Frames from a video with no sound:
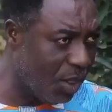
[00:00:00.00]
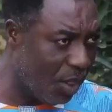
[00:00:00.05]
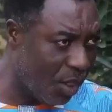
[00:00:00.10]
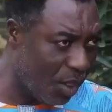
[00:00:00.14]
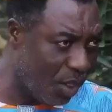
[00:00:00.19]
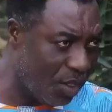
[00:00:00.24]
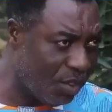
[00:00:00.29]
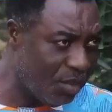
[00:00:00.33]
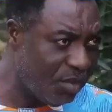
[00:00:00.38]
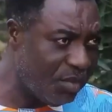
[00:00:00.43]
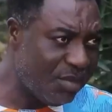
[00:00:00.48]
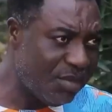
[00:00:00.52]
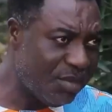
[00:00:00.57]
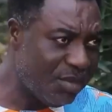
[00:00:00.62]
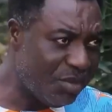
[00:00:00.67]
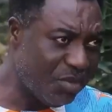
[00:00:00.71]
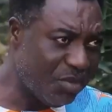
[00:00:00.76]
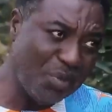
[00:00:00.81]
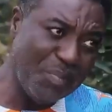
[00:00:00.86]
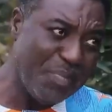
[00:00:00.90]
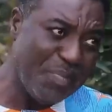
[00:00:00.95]
your son
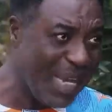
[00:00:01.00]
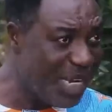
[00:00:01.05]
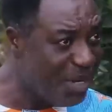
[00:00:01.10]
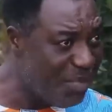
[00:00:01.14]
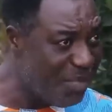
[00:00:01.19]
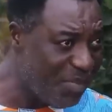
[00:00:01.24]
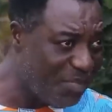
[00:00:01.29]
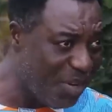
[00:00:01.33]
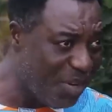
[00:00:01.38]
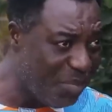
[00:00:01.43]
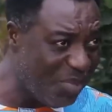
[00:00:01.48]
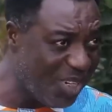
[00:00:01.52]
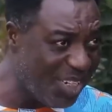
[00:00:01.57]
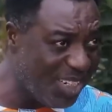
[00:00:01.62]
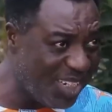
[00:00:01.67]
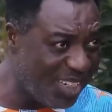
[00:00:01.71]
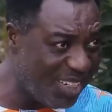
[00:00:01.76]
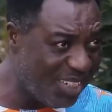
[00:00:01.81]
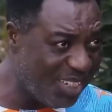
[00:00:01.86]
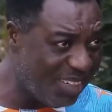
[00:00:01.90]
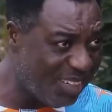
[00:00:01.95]
or to beg
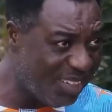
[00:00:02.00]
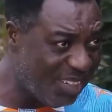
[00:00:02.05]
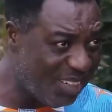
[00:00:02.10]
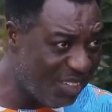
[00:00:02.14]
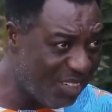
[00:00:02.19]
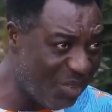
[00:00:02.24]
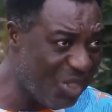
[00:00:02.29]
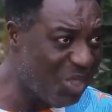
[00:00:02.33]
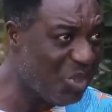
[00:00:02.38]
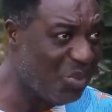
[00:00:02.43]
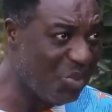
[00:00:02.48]
me for money?